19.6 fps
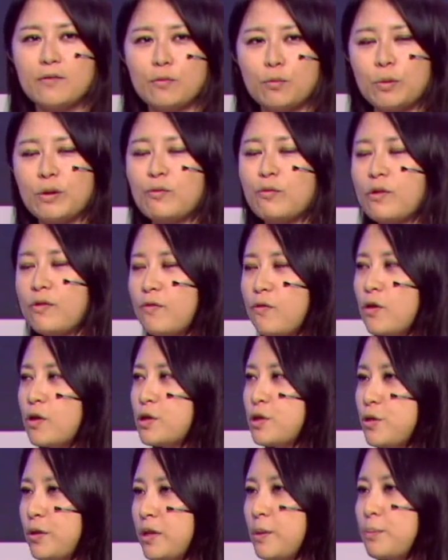we've
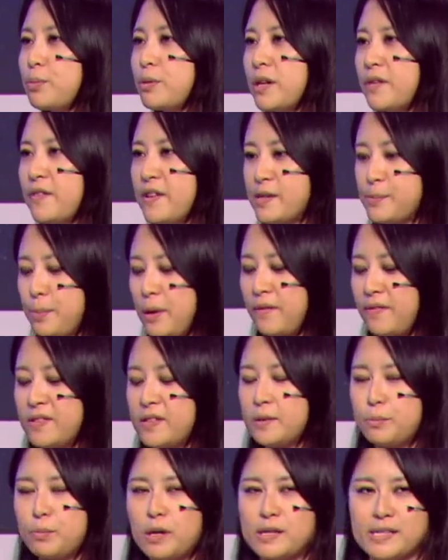referred to in the previous
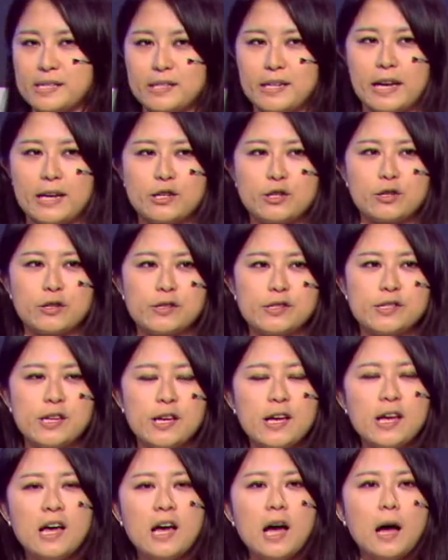presentations
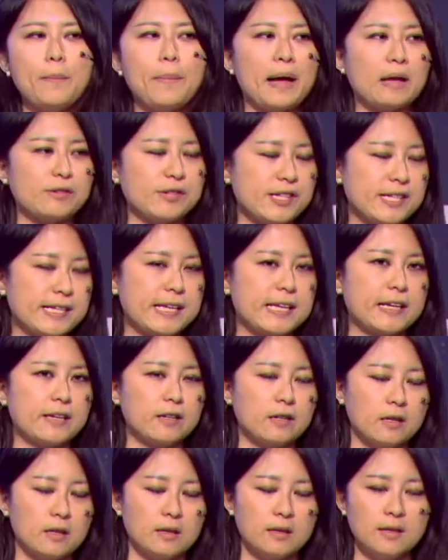about
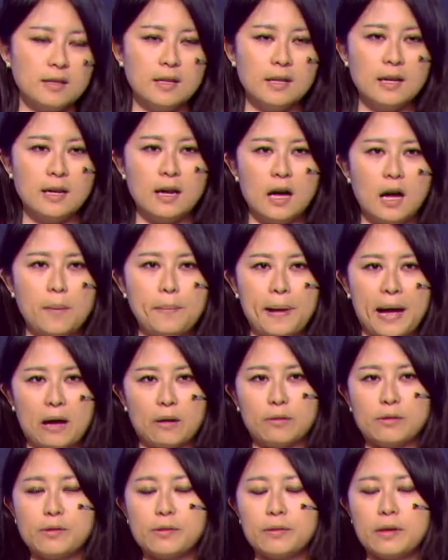skill,
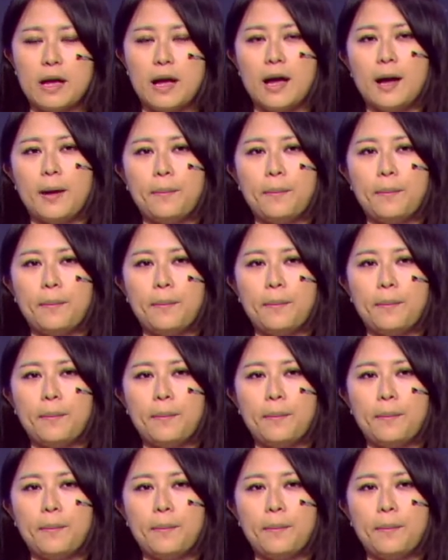about